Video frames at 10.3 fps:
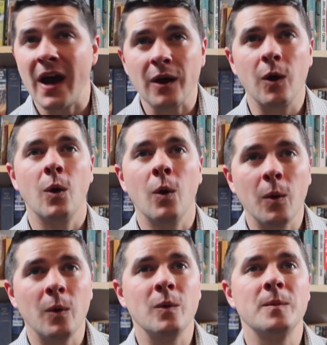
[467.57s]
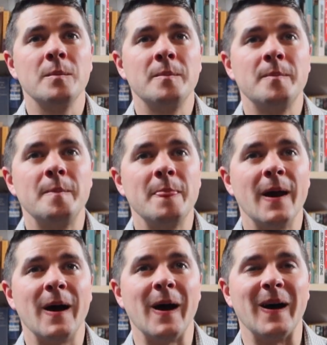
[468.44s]
whole
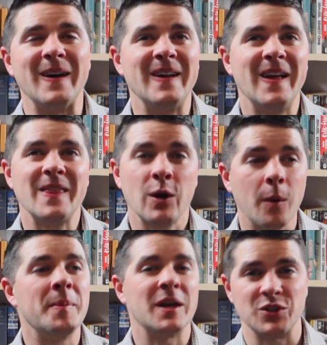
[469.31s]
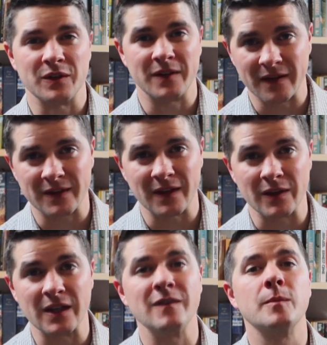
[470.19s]
picture of gift
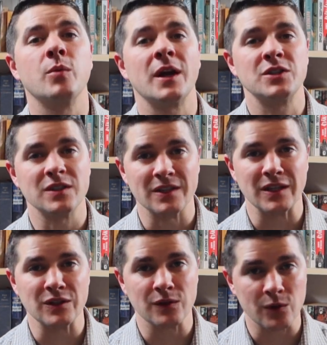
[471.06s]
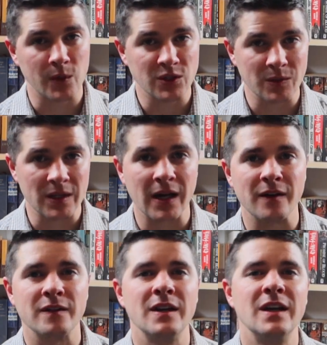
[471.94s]
giving precious things to the ones we
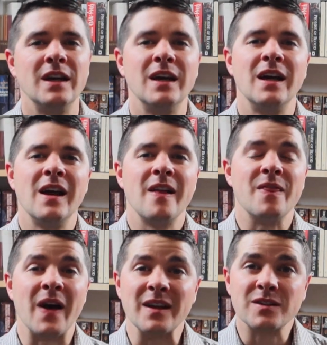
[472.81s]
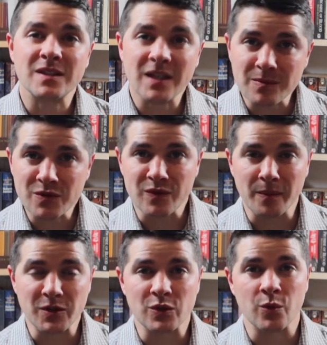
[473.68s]
love, that stems
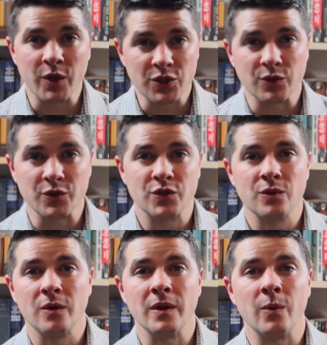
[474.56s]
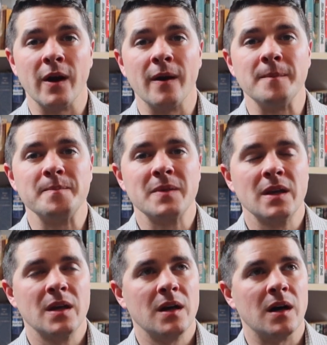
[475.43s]
from this original story where
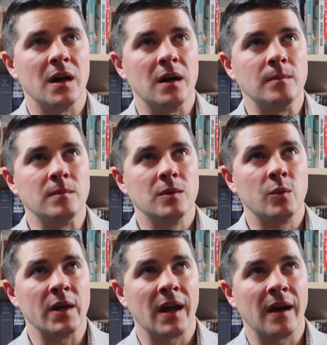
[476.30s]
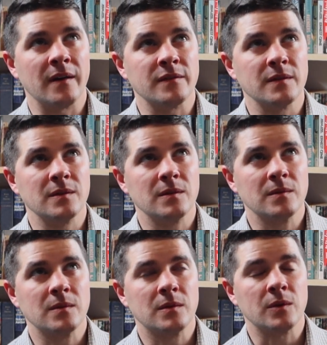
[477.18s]
we have
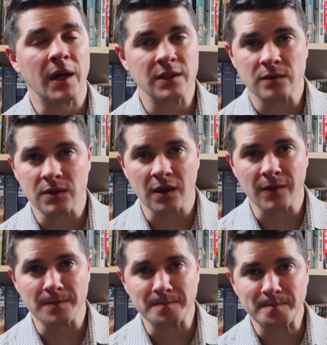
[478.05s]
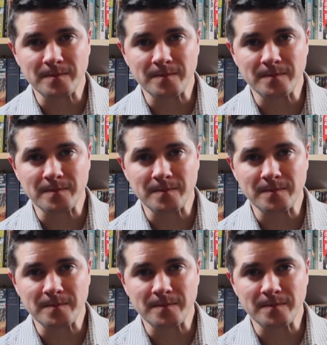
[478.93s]
Christ who's given.